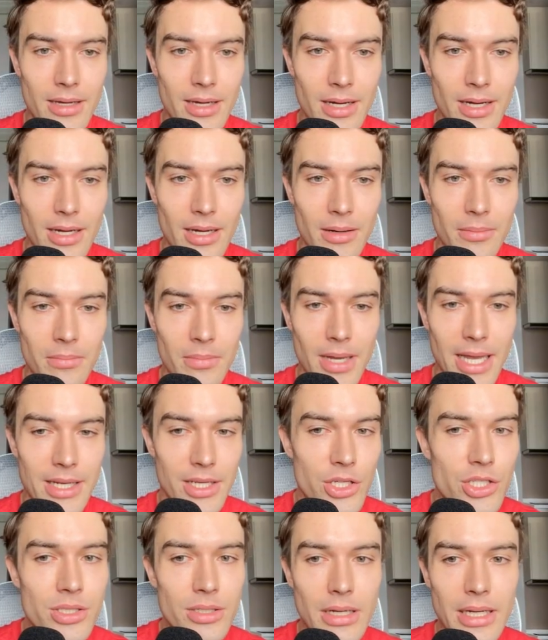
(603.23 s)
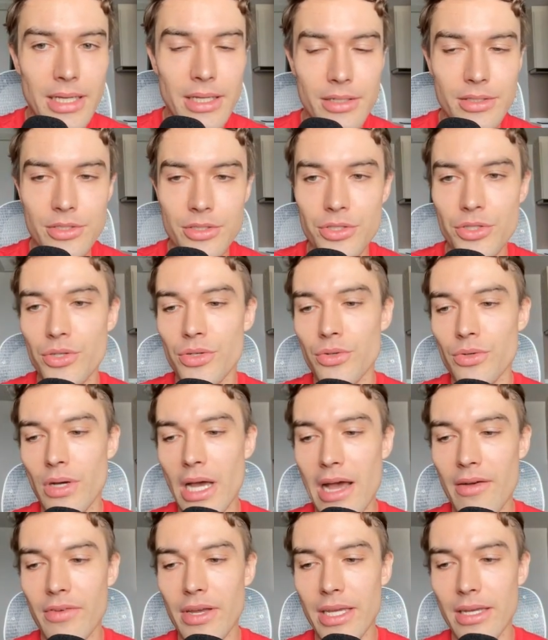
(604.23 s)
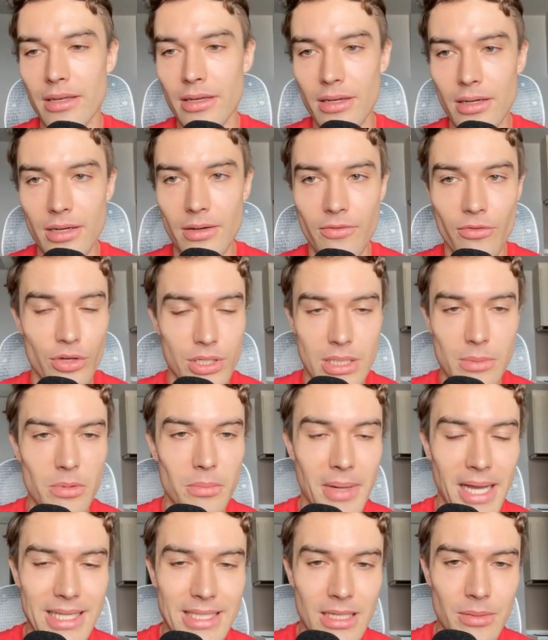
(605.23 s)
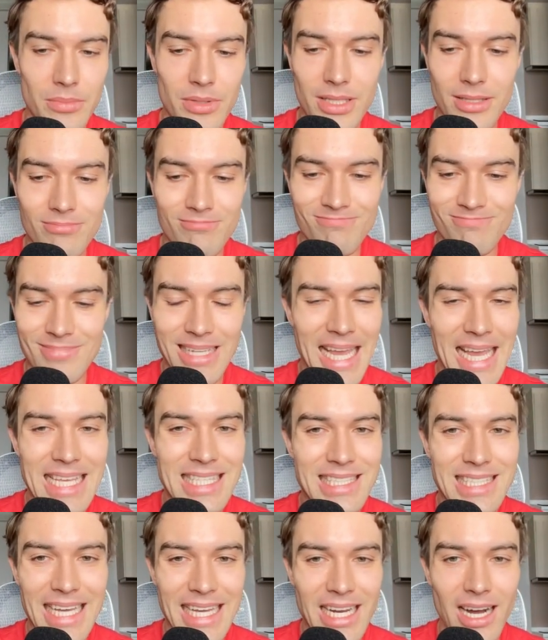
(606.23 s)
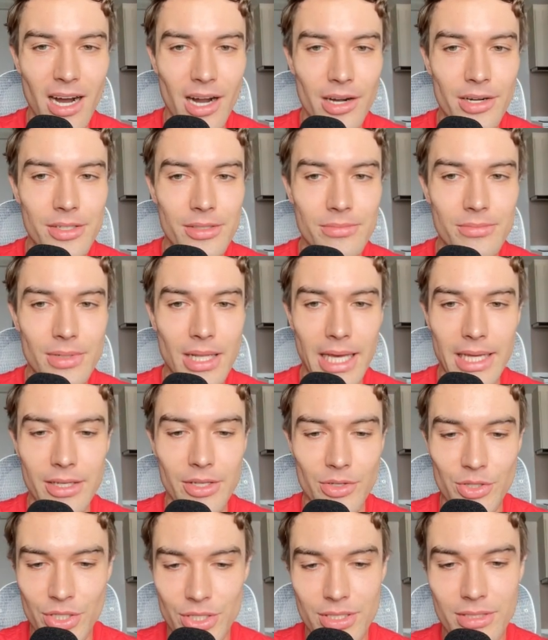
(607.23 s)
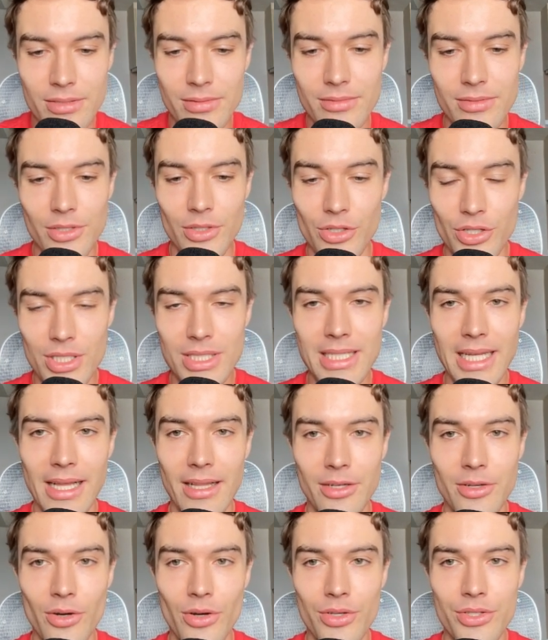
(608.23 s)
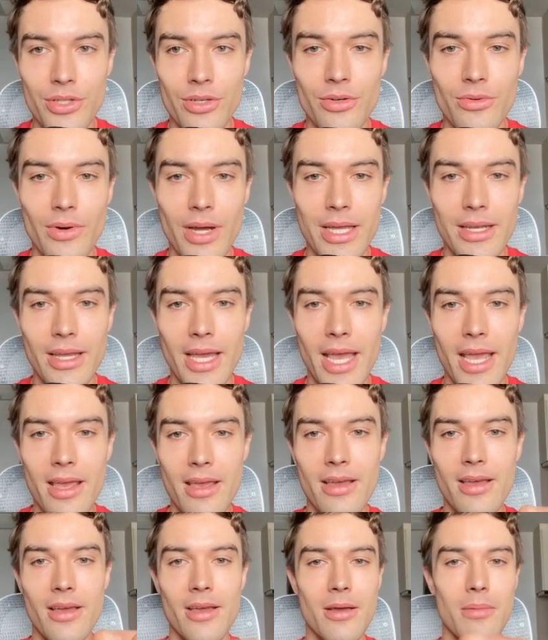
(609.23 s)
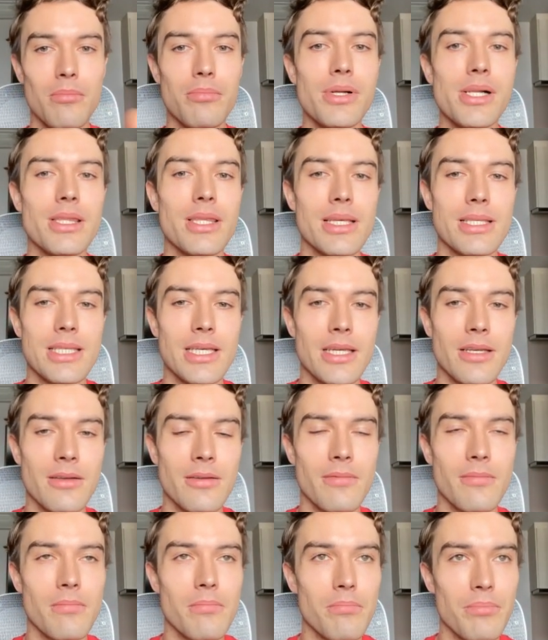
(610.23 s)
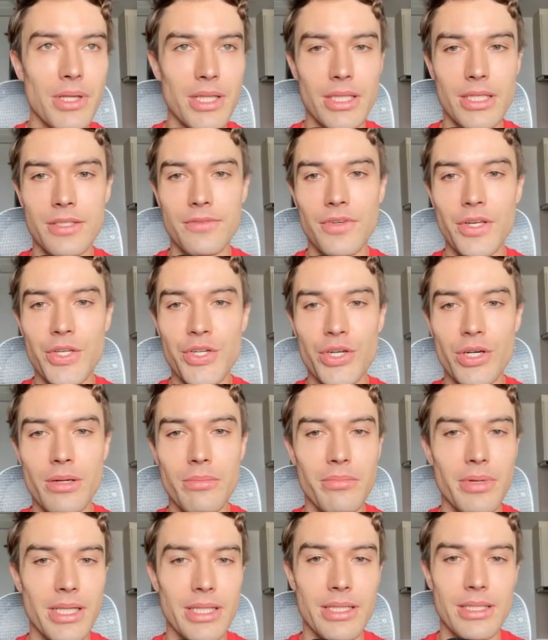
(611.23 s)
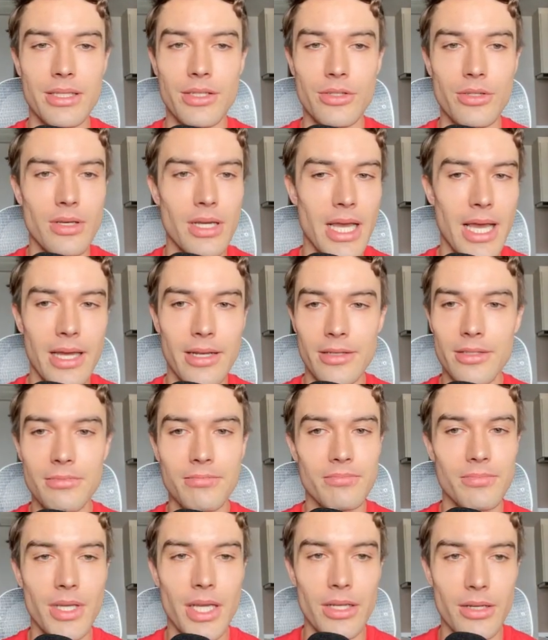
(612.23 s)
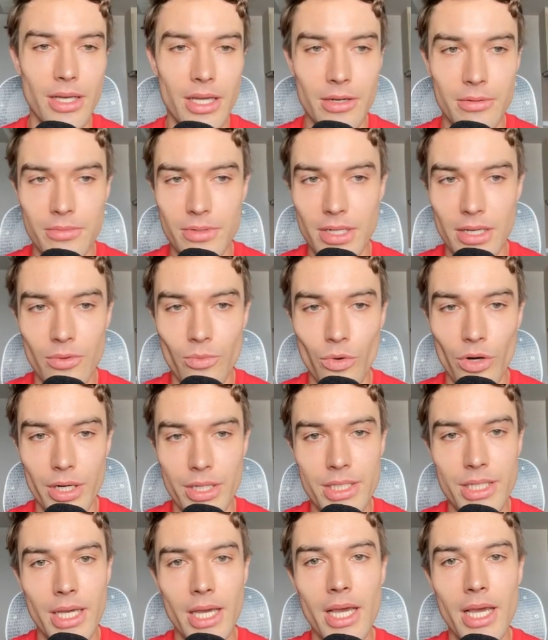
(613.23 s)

additionally to having, for example, my template isn't that hard. Like you just tell Cursor, right? Hey, build this in, build this feature in, build this in, and it works.